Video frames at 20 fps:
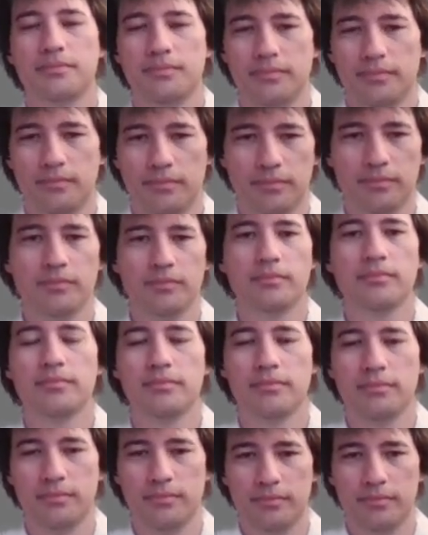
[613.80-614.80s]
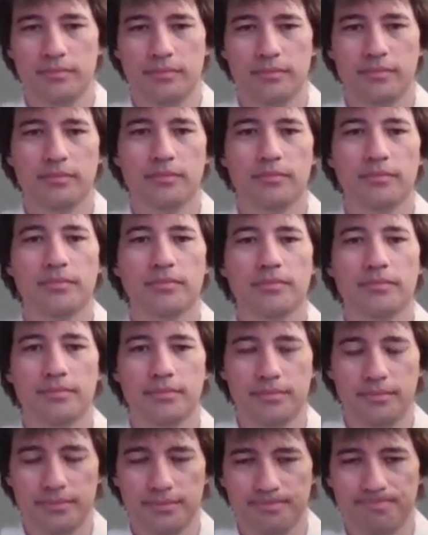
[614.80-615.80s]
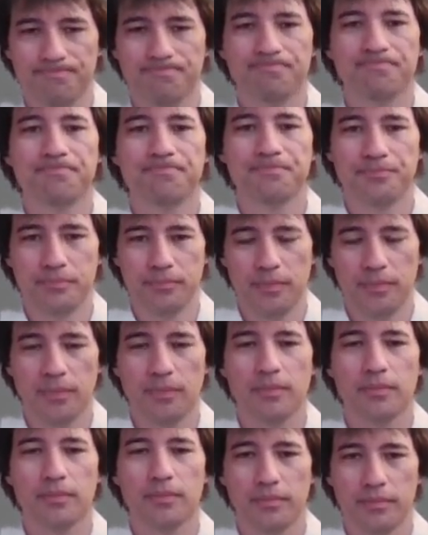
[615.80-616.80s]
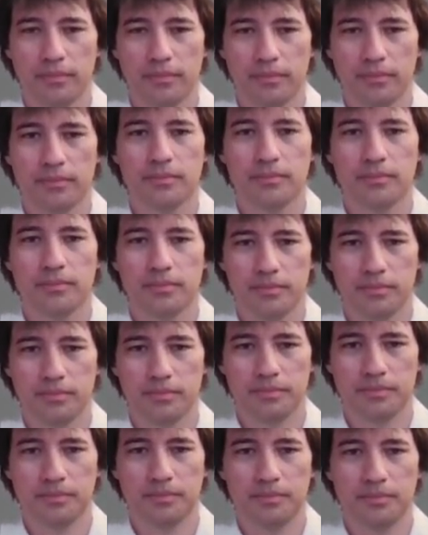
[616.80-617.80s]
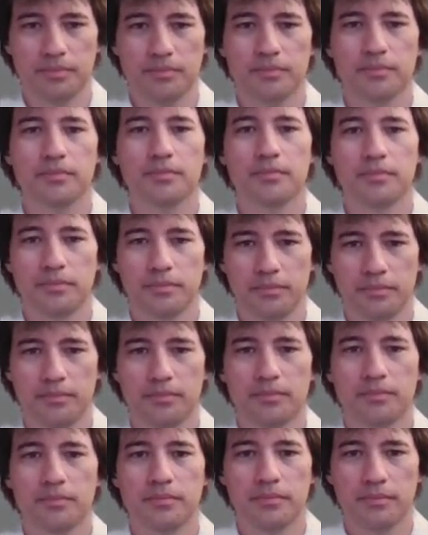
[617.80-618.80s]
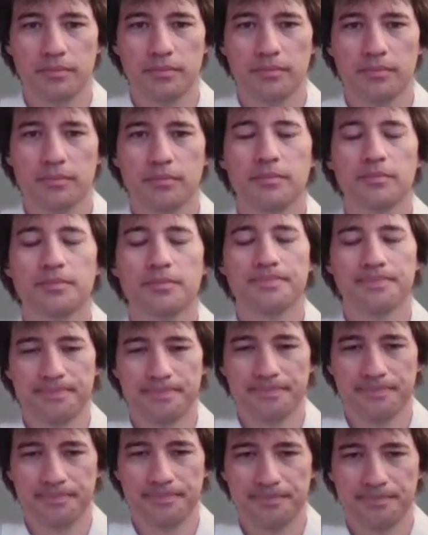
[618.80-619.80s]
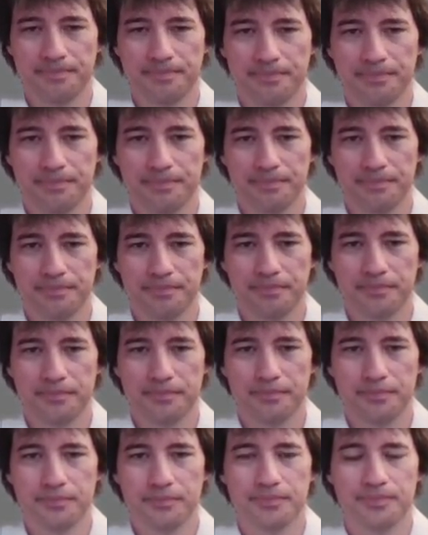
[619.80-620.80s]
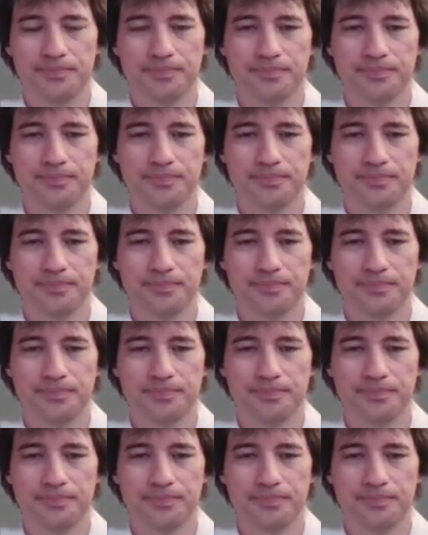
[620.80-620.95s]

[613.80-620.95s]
(not speaking)